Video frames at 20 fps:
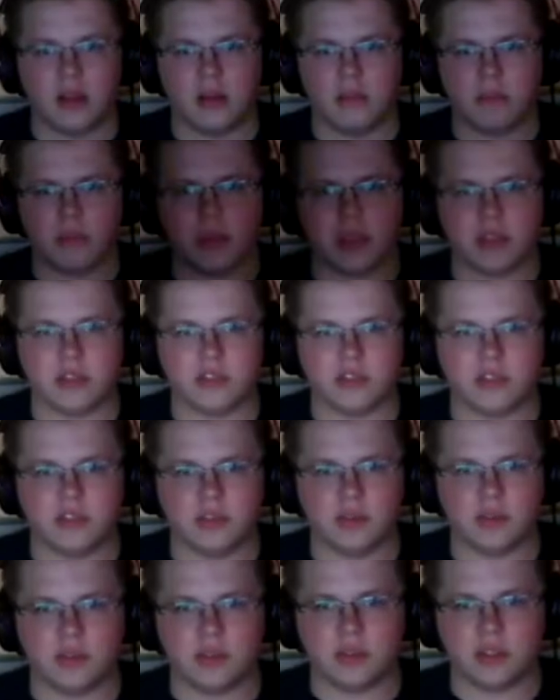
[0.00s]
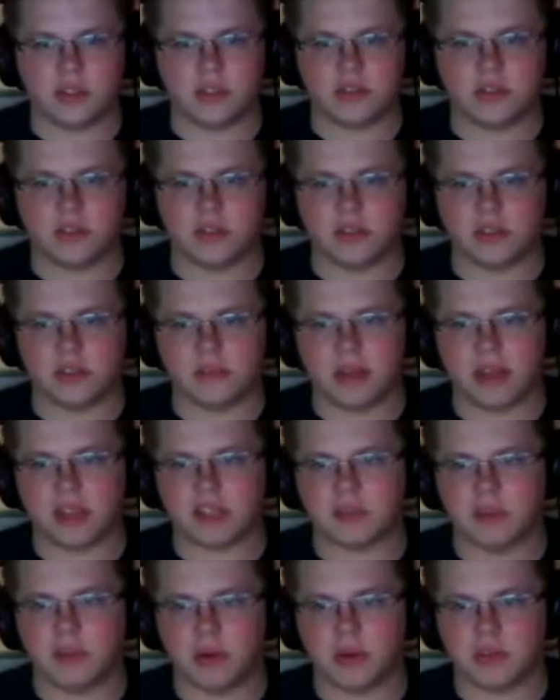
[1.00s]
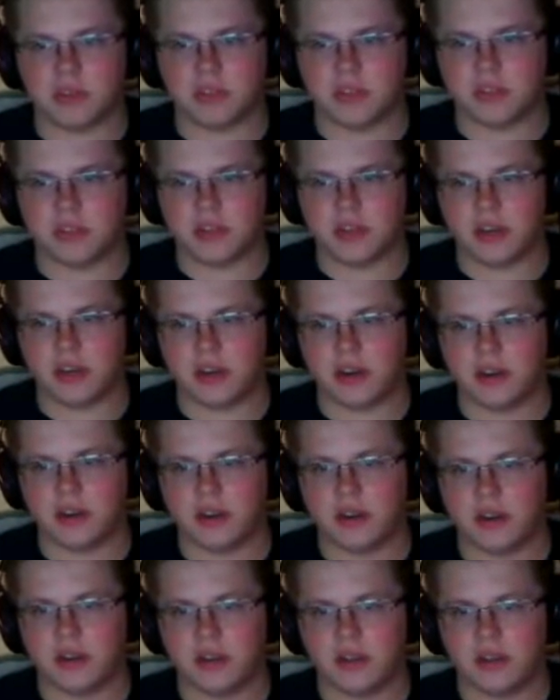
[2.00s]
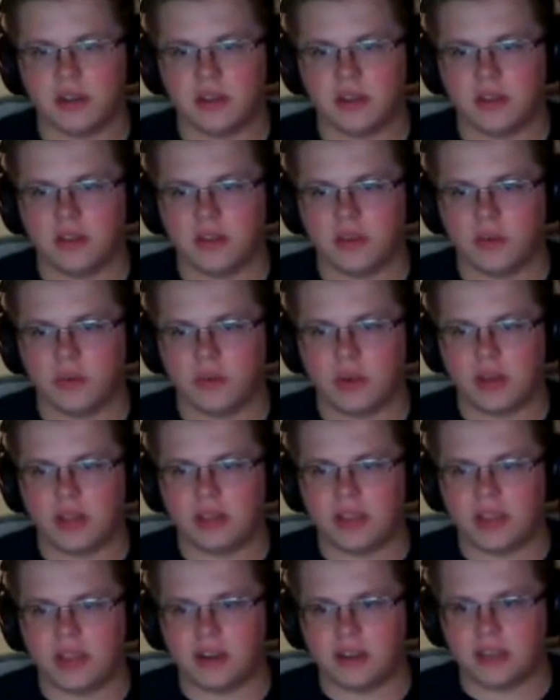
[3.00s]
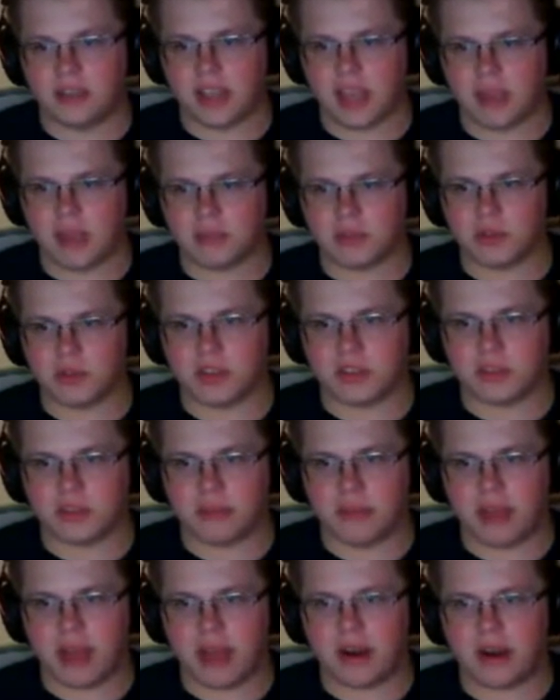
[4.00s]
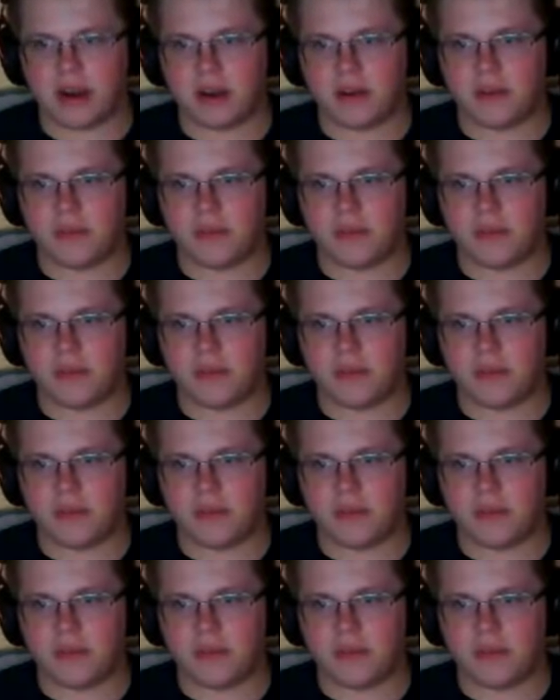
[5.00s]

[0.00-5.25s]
We can just use... Let's just use some X potions here. We're at the end of the game, so it doesn't matter.